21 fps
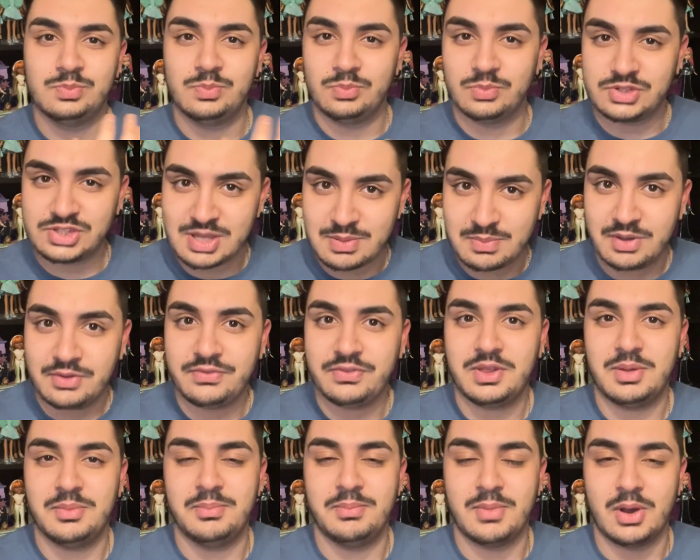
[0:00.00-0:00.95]
some of
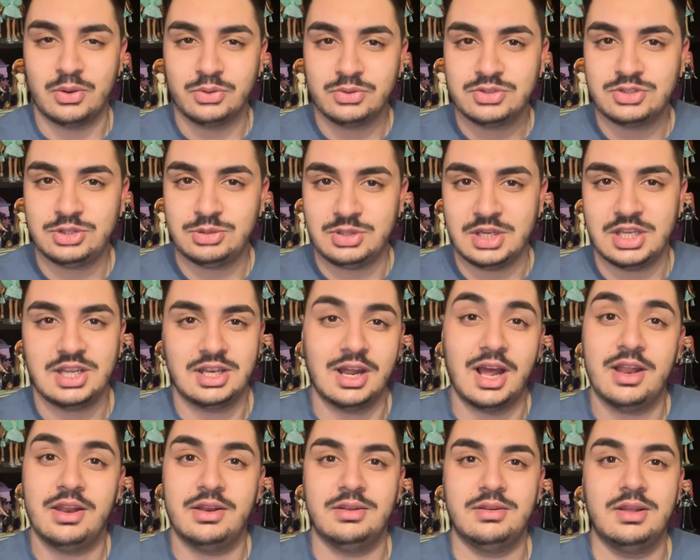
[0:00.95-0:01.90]
the most unique,
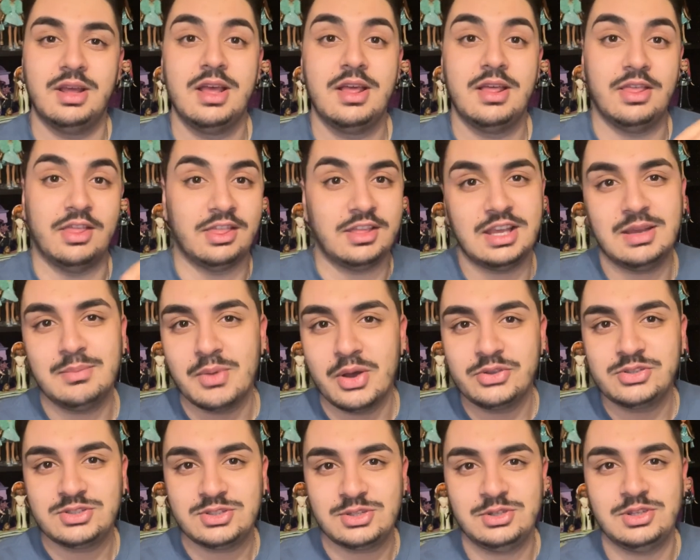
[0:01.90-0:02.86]
not the
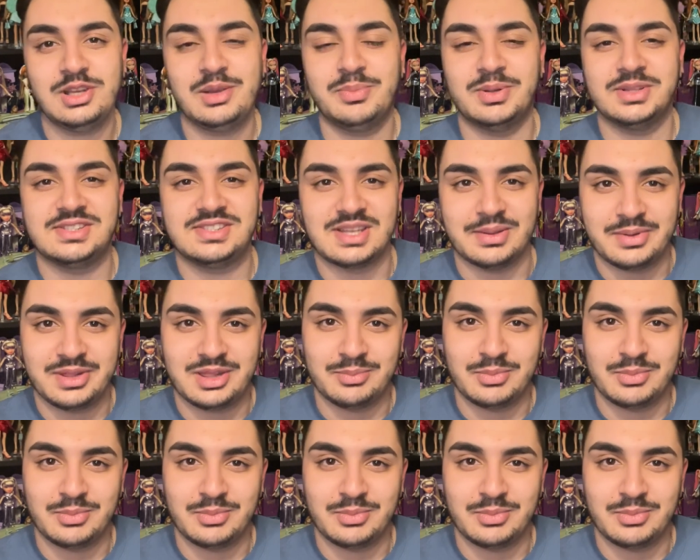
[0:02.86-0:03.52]
most unique, but some of the